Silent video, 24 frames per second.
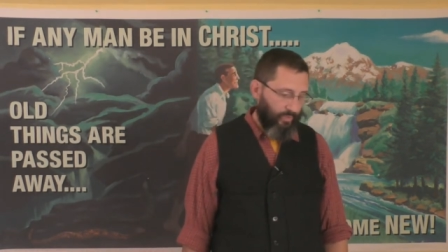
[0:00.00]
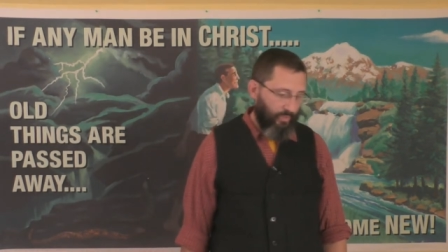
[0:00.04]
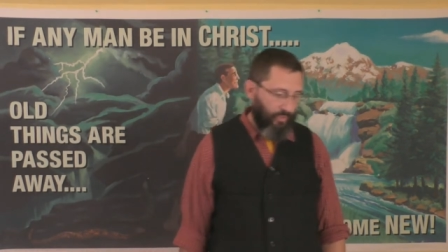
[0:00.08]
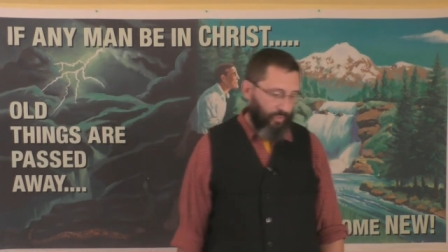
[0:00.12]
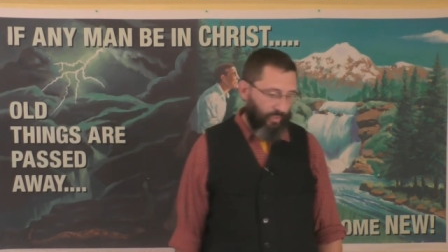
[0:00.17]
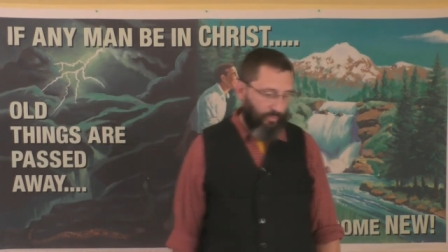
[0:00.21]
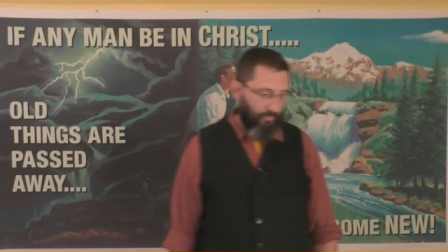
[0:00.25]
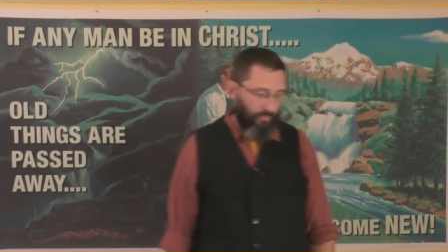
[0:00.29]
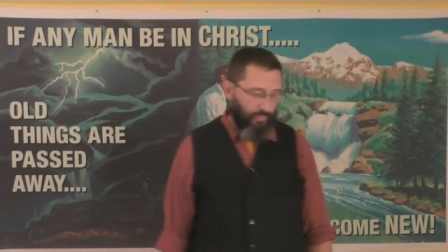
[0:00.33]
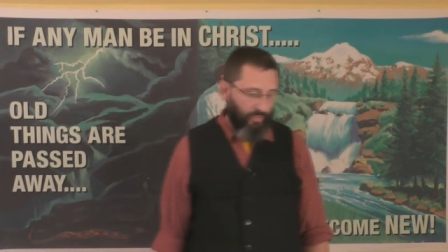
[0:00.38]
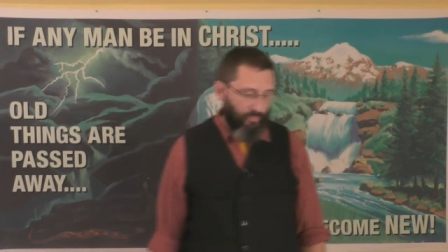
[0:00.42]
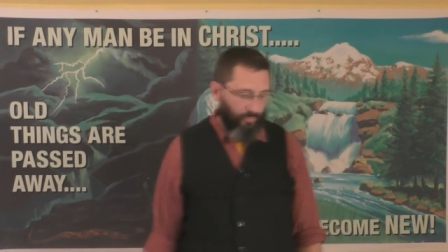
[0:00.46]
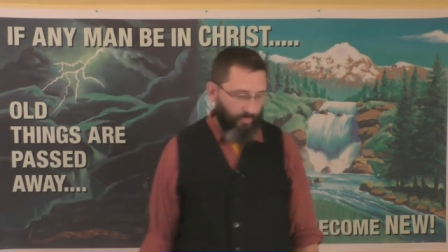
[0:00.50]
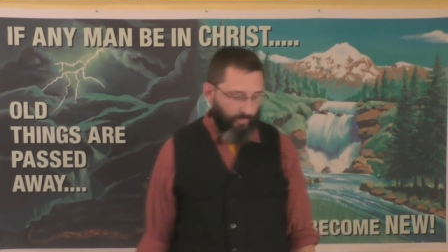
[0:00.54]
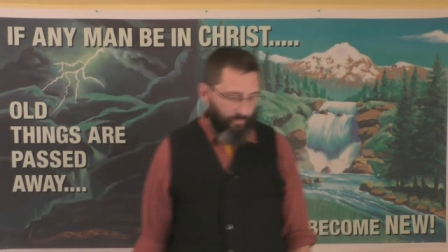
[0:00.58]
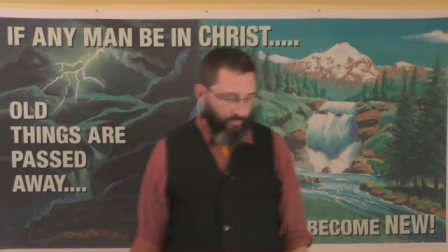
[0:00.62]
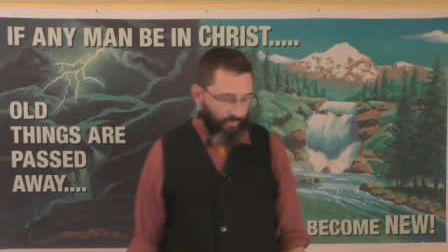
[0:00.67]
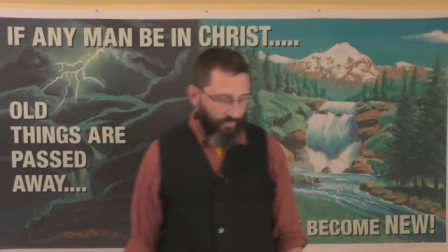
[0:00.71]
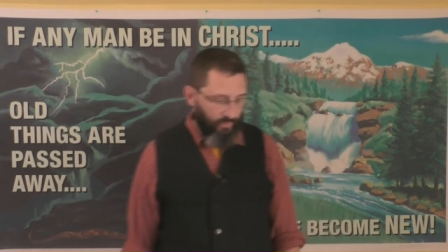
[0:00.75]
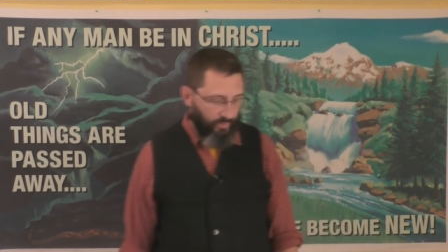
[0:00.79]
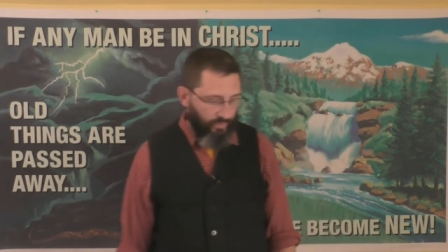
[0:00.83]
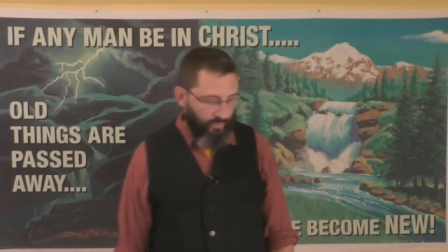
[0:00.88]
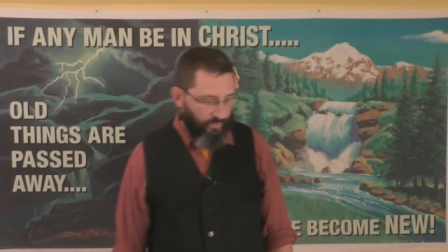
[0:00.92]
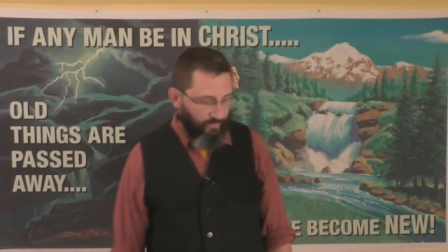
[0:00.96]
Um, but we
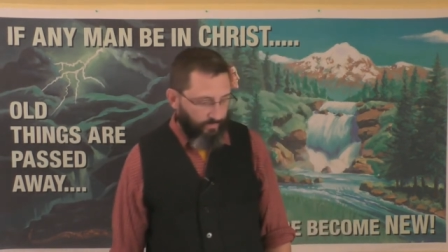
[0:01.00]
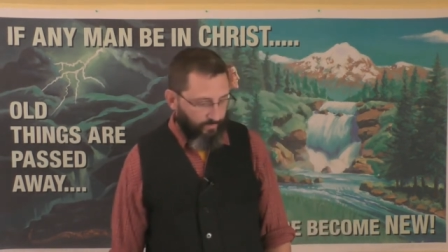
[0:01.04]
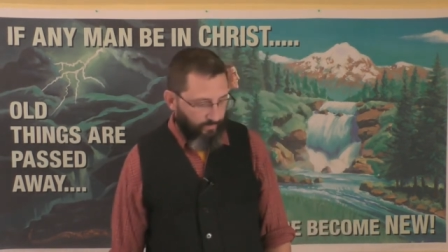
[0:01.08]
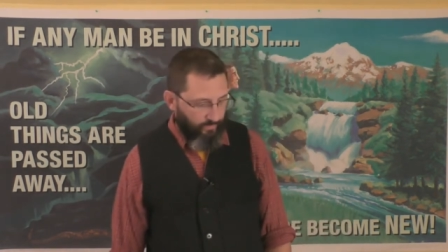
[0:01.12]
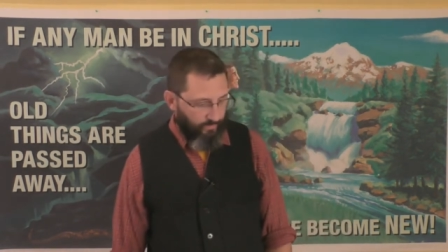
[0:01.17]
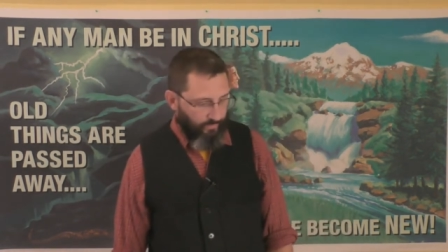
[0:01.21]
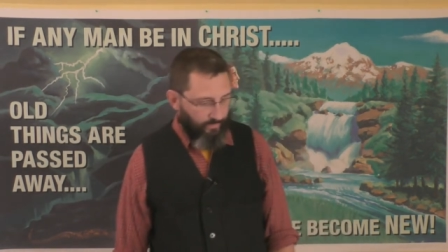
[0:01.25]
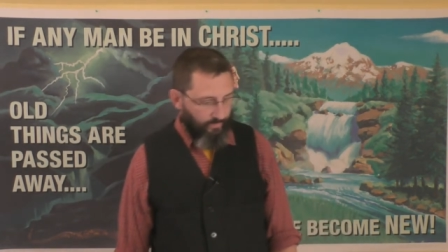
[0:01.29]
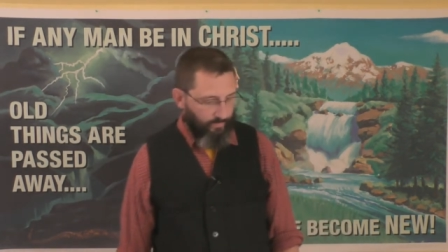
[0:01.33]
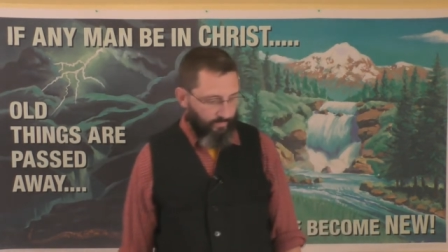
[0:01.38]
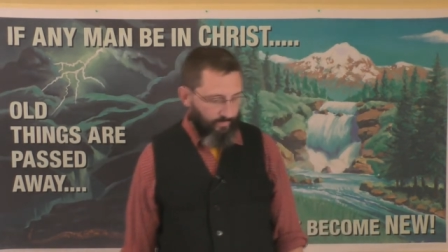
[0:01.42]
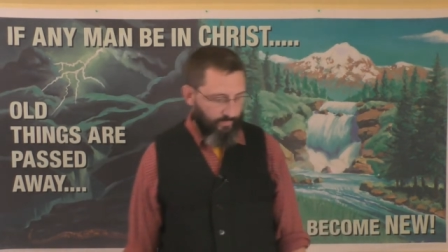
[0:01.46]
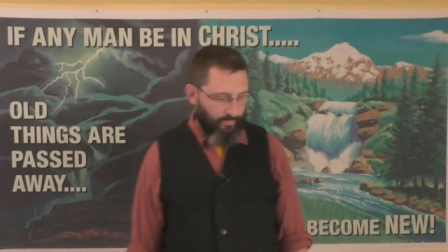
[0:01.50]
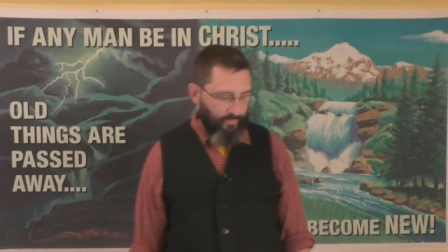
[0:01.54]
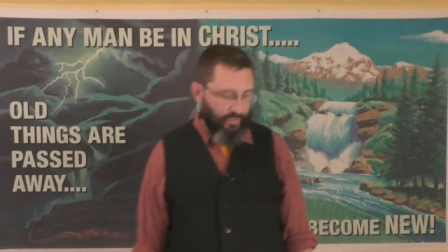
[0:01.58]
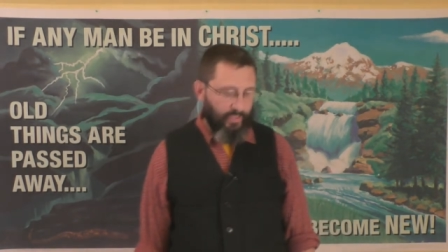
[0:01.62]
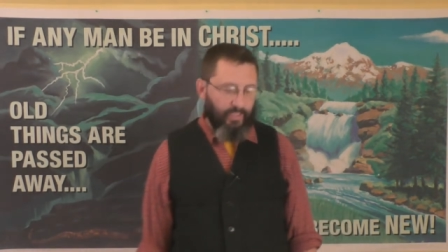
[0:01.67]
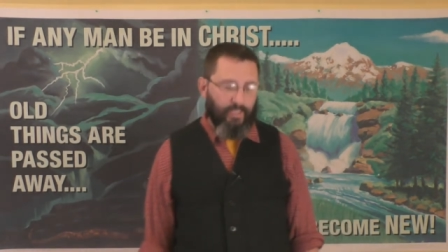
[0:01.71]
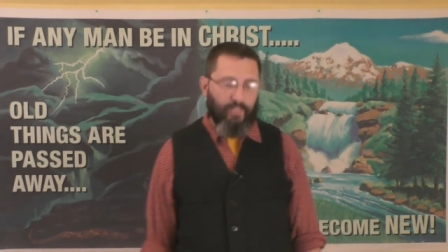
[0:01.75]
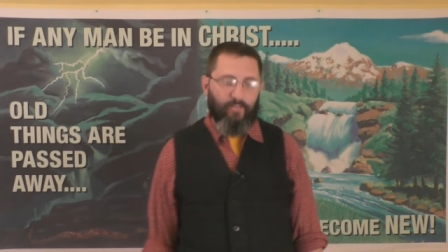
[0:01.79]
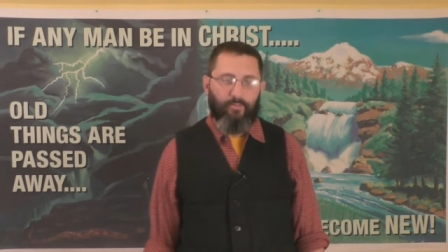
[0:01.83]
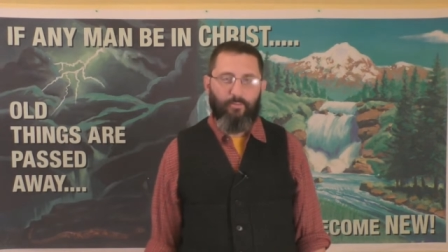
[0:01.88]
really thank